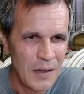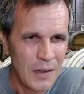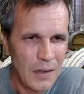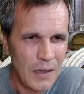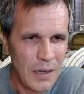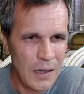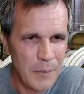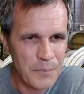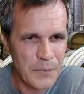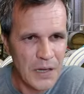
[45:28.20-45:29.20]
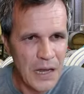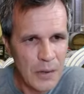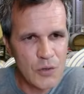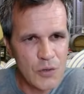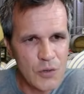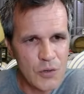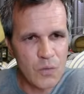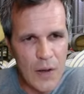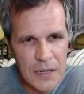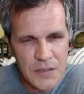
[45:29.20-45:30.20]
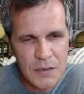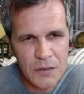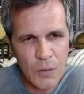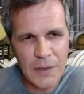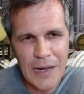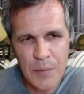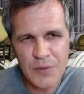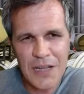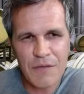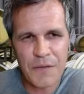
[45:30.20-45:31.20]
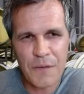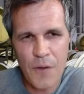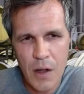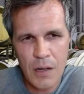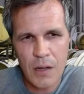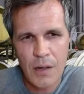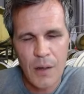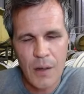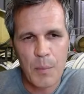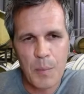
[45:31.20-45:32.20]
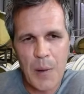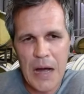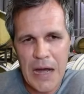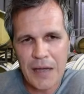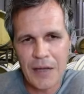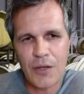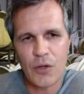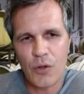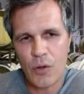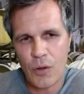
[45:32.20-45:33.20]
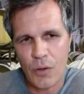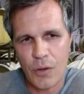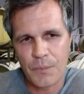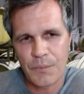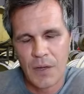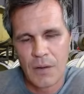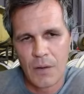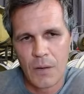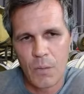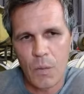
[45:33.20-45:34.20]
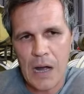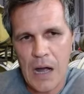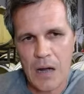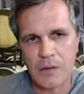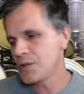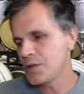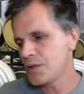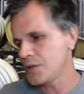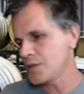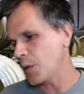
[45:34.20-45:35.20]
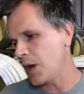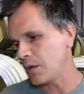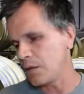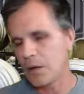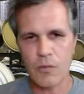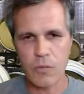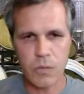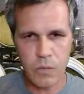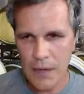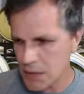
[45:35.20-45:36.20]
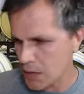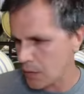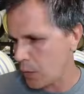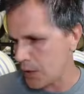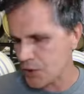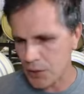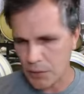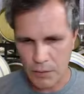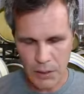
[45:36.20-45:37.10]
Um, how would you rate your Cabernet Franc by year? Wow, Susan Swain, great question.